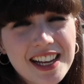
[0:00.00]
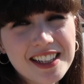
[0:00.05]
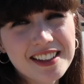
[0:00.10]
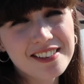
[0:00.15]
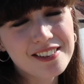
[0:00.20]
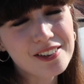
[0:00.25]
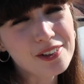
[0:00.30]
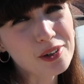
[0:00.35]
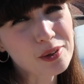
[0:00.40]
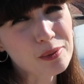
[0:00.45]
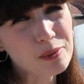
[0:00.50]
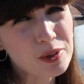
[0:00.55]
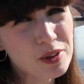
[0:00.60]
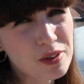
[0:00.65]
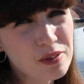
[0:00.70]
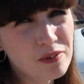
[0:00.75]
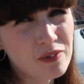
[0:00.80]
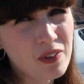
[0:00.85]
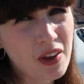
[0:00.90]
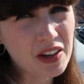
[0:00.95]
And oh, it
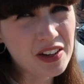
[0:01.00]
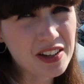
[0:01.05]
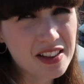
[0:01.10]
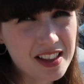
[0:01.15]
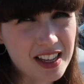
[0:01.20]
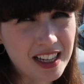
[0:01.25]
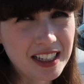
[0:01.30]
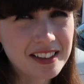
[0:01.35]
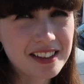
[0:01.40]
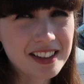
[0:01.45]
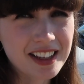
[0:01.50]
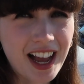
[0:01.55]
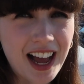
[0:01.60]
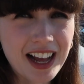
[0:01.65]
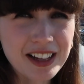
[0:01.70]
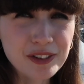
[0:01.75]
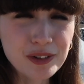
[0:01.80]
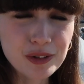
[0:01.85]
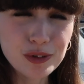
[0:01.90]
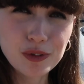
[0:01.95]
was very sad to
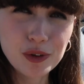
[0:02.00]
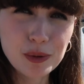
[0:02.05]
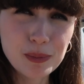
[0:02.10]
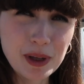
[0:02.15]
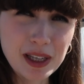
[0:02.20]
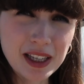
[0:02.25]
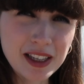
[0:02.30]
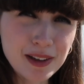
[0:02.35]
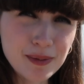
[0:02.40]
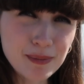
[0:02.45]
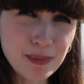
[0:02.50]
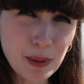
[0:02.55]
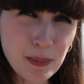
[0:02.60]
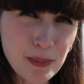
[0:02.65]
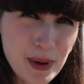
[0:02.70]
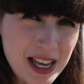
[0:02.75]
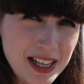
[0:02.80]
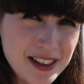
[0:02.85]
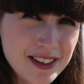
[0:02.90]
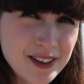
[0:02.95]
hand over my
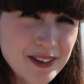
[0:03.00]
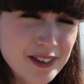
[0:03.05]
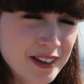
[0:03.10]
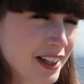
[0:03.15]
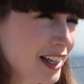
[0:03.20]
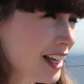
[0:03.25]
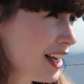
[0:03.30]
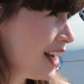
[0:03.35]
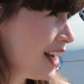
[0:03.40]
petal.